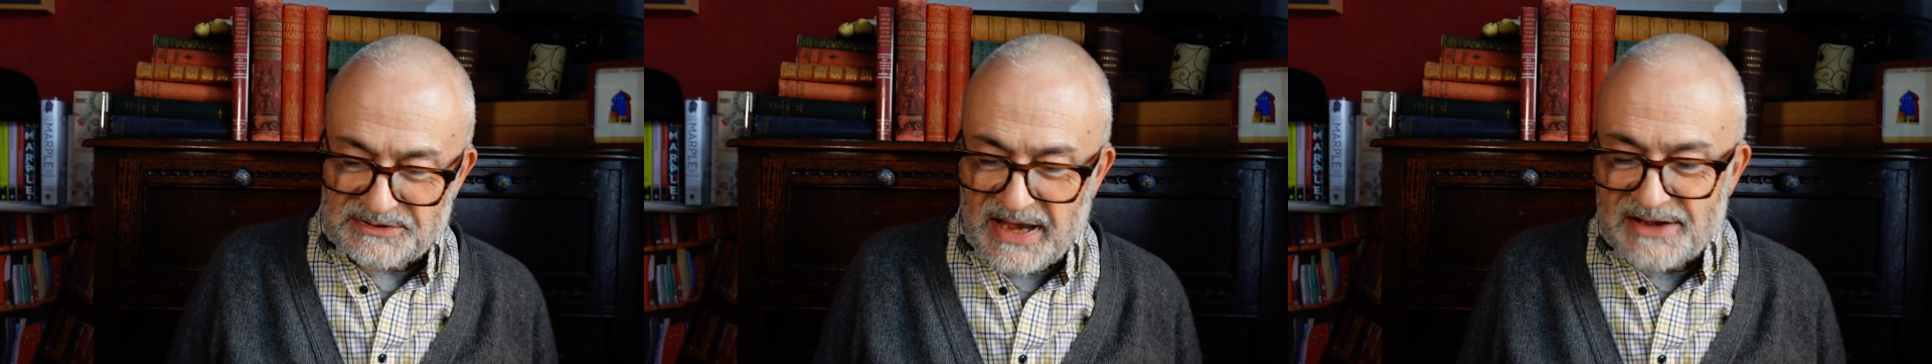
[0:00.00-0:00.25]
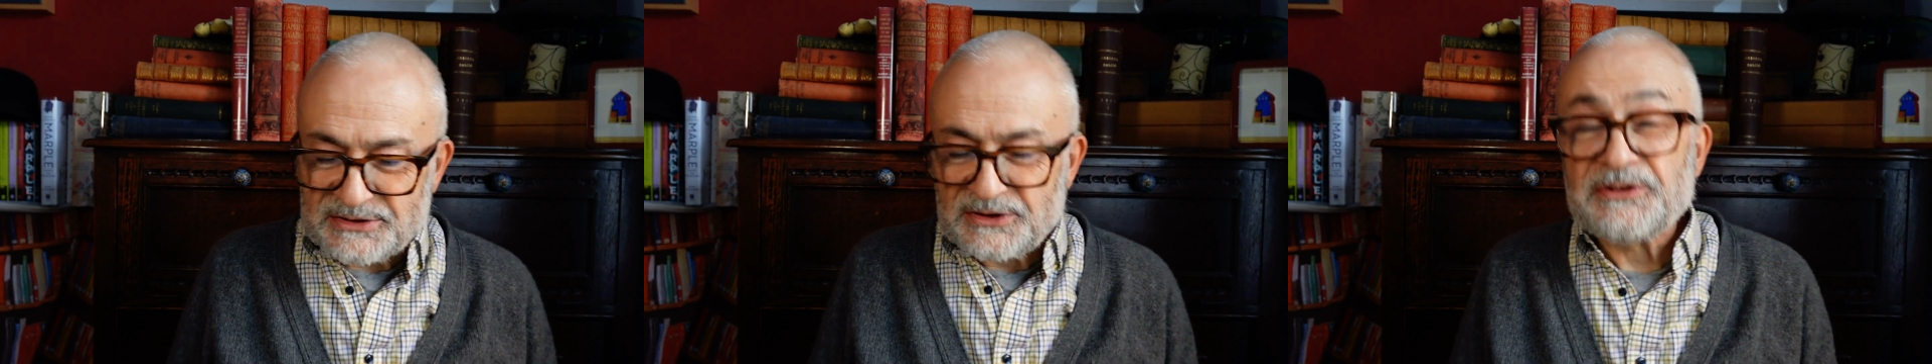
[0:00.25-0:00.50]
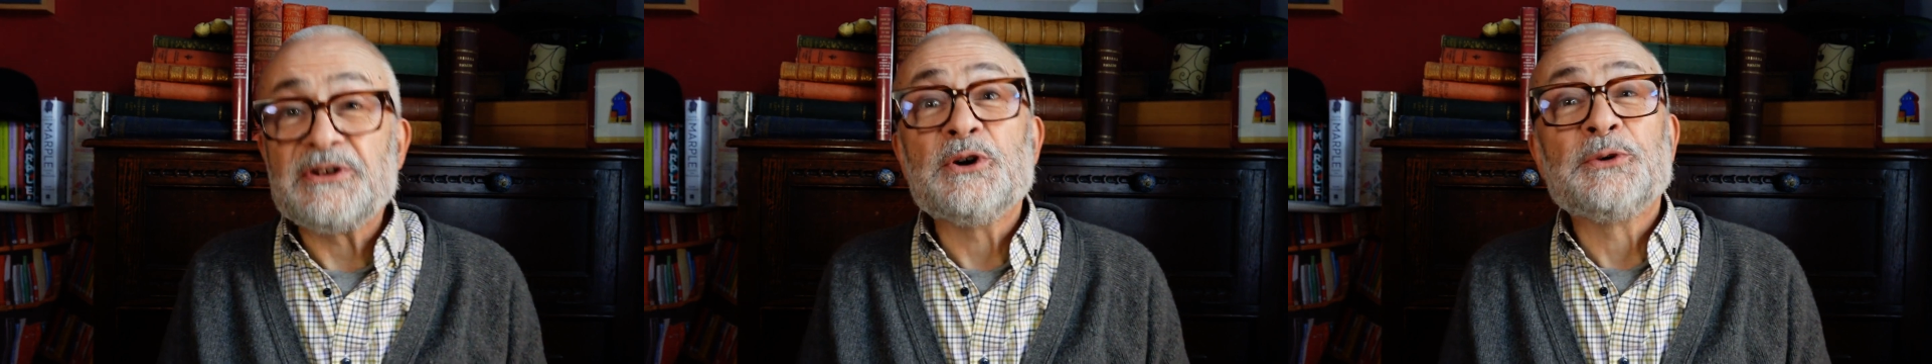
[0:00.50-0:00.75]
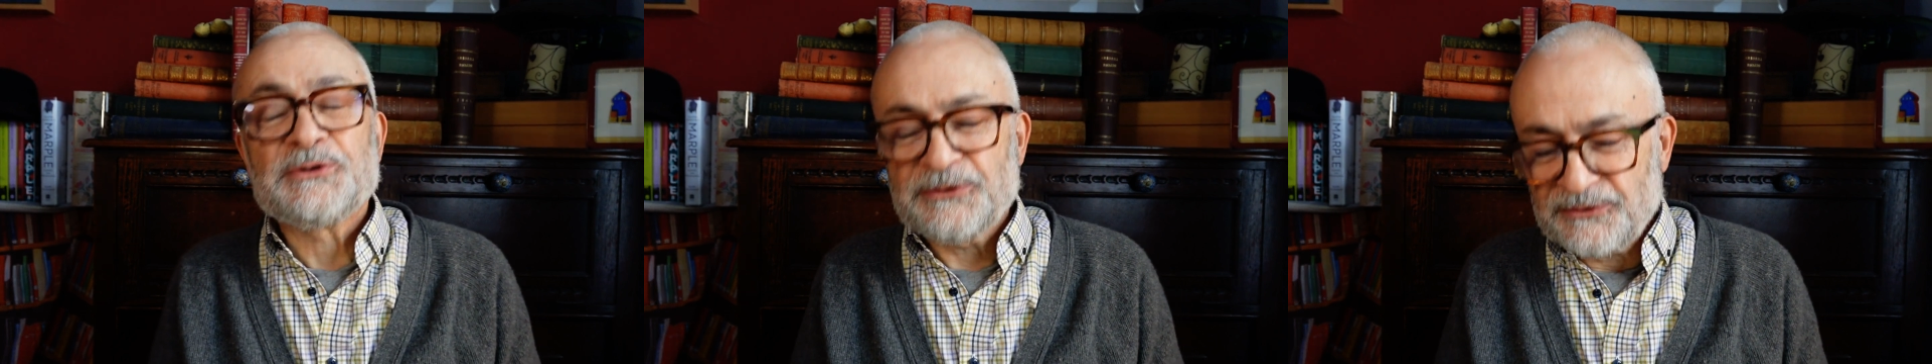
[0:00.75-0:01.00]
as a
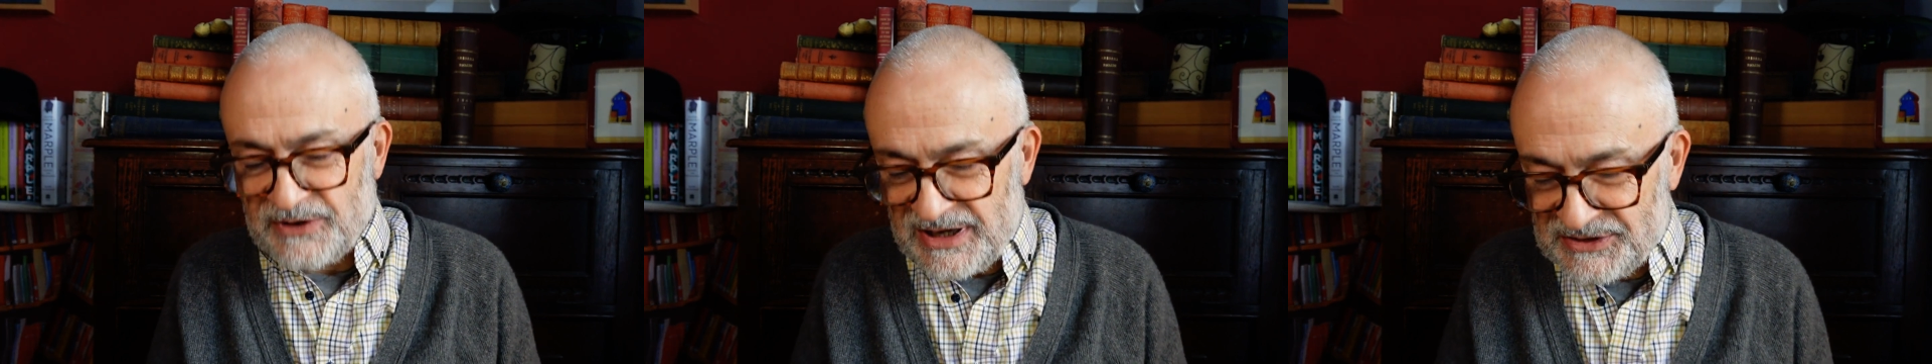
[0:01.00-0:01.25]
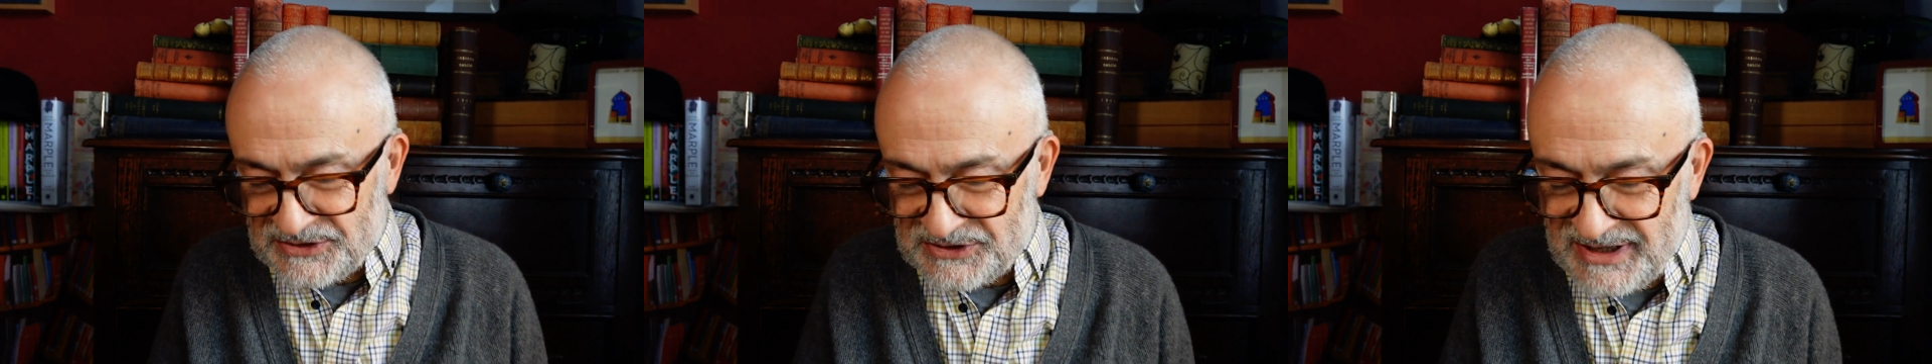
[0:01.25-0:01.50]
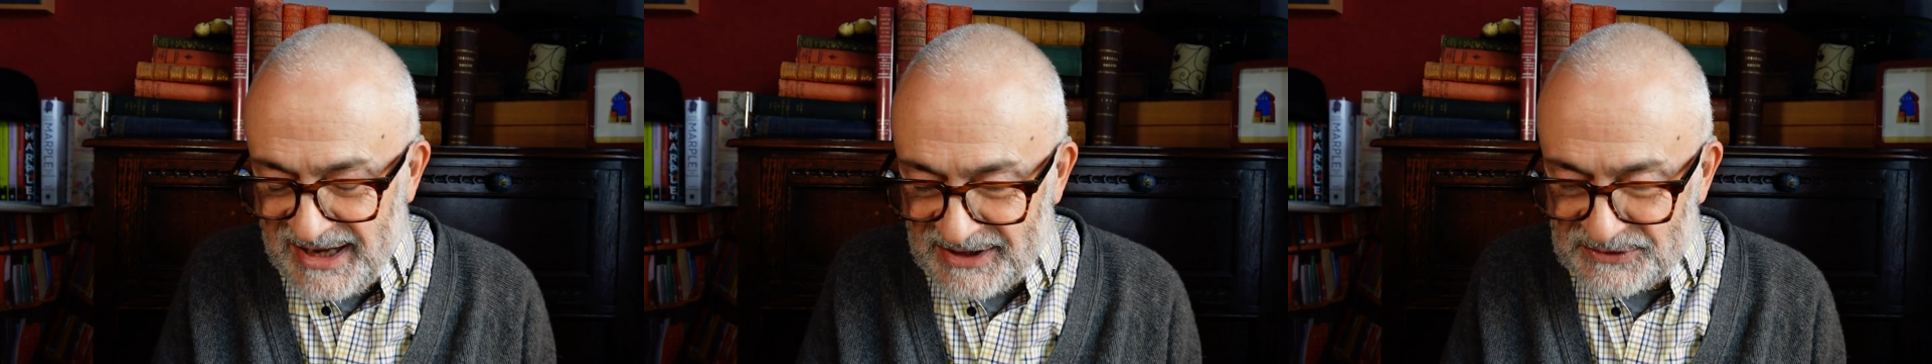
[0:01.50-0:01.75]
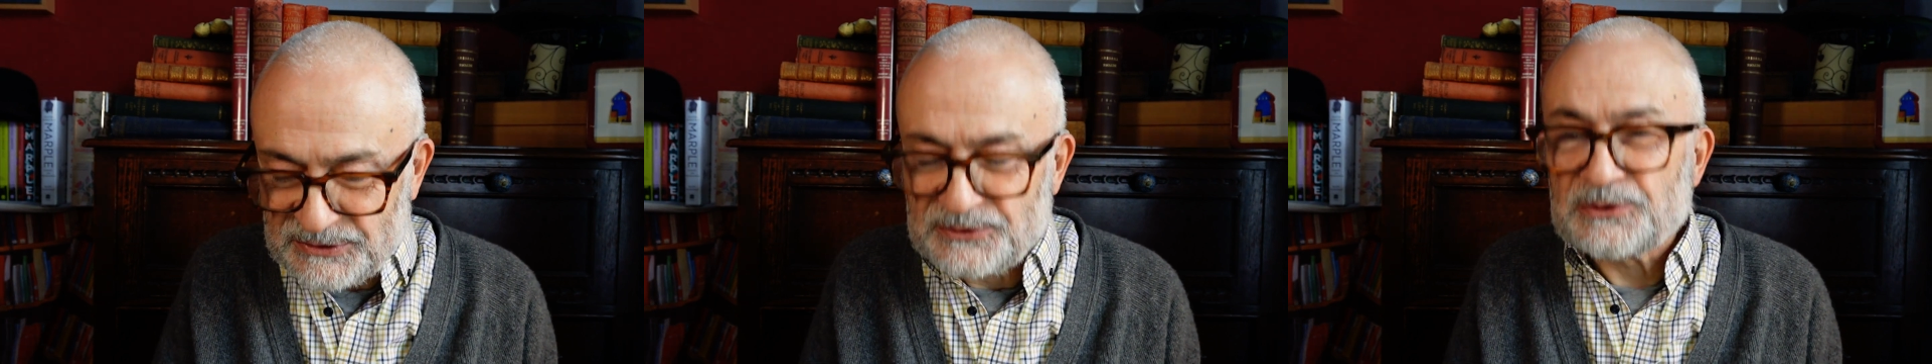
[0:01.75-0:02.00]
theosophist, he
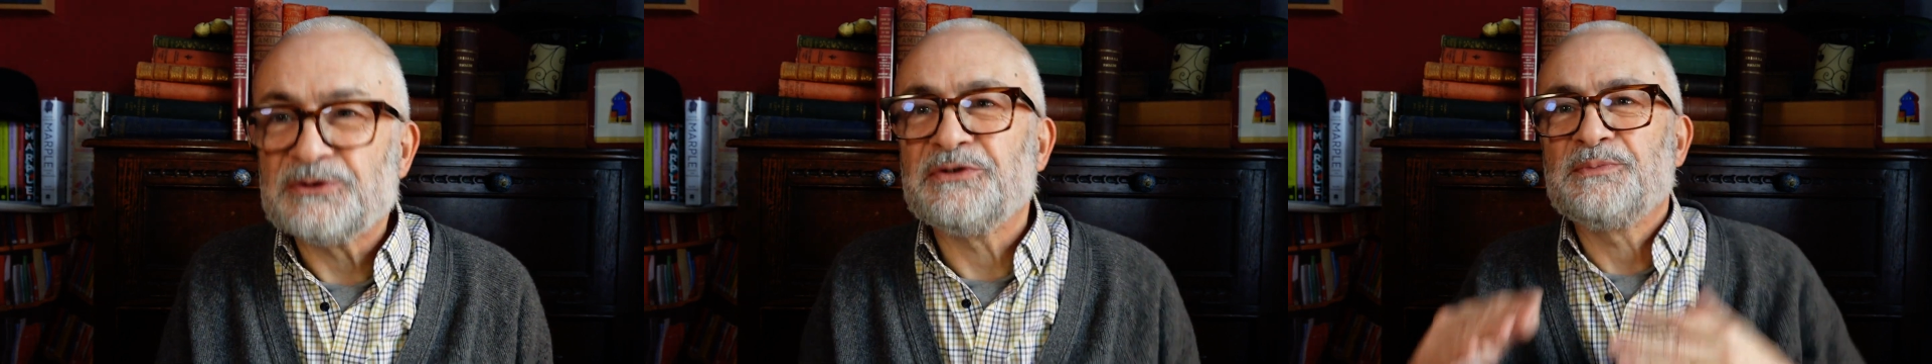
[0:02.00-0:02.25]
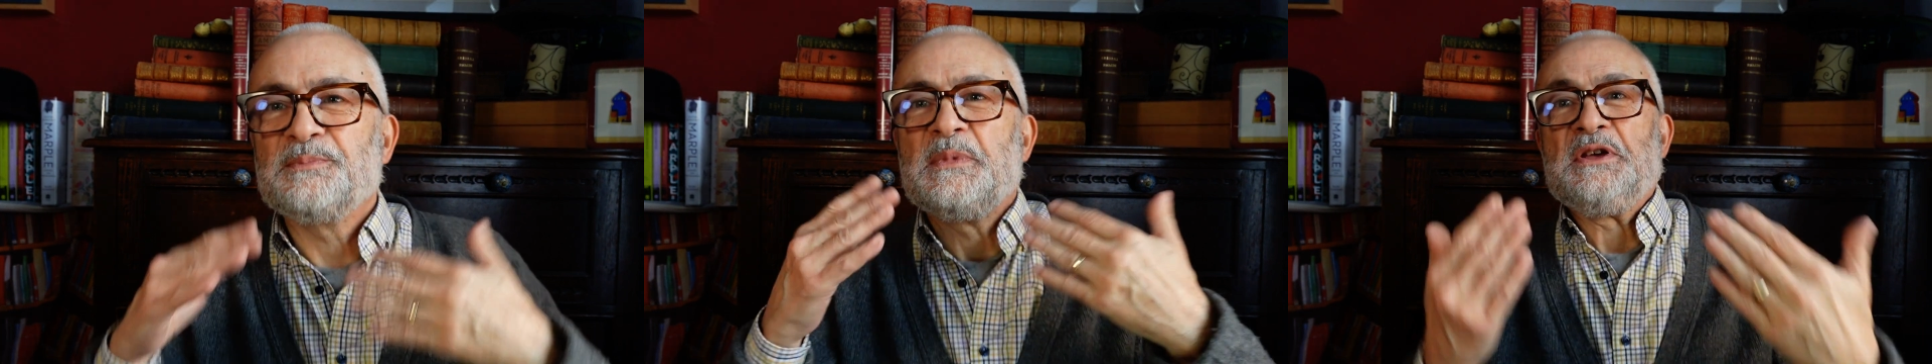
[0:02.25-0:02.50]
has a sort of